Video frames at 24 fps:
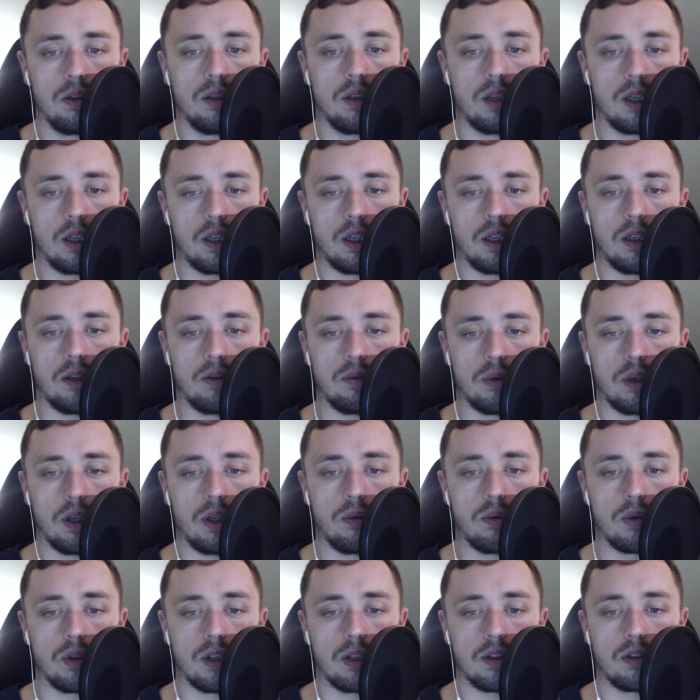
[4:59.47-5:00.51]

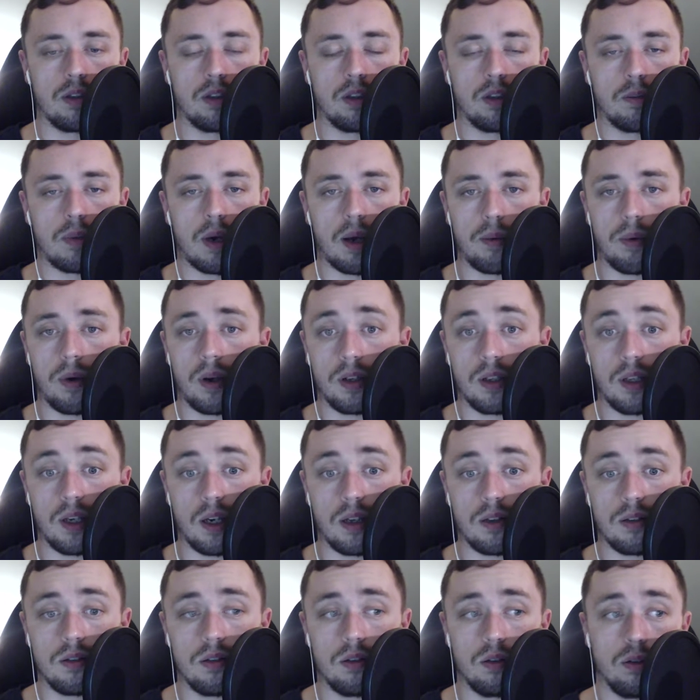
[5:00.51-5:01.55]
anyone listening to my
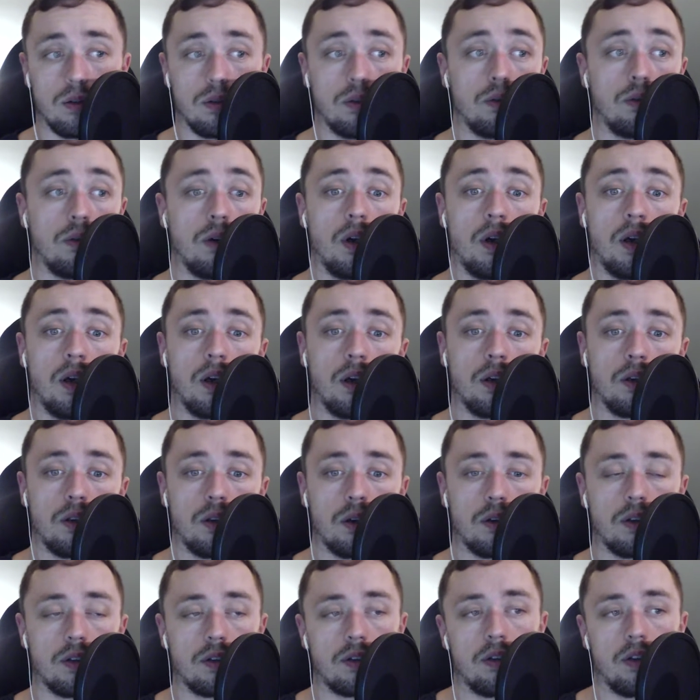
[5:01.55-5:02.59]
podcast to
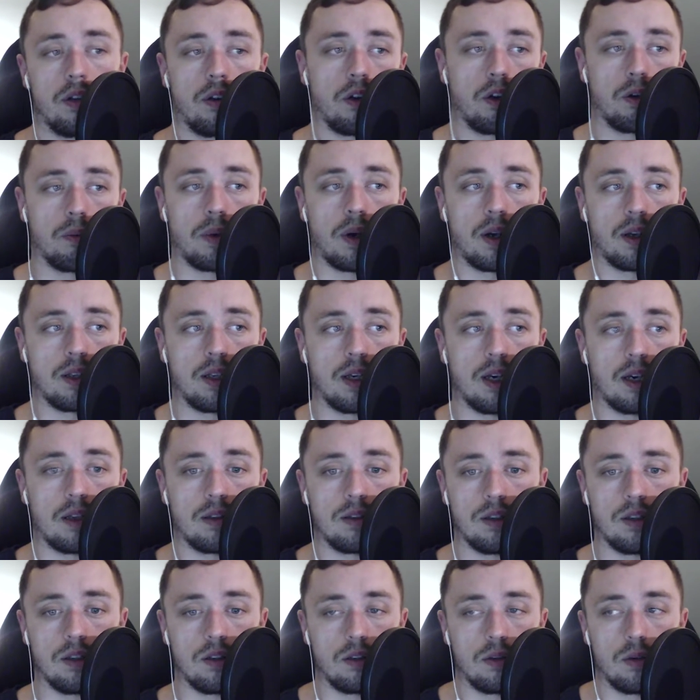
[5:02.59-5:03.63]
go listen to their
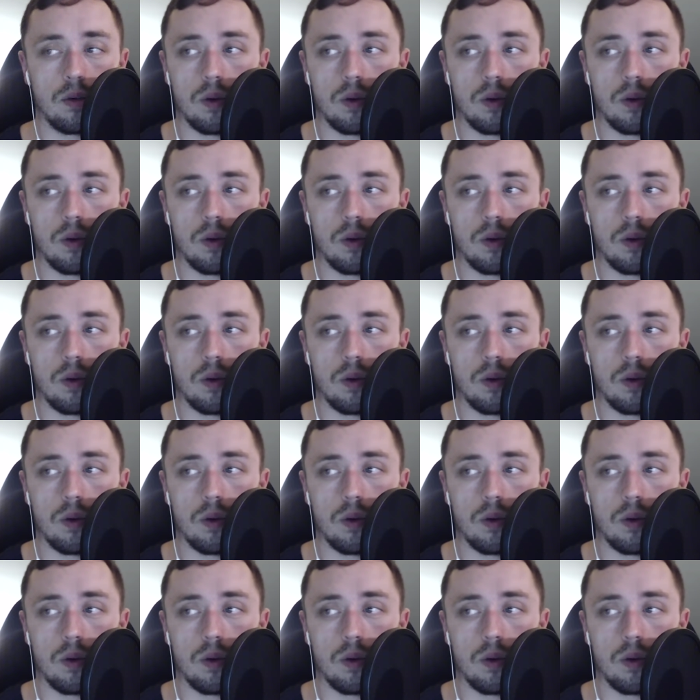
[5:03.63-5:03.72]
podcast. It's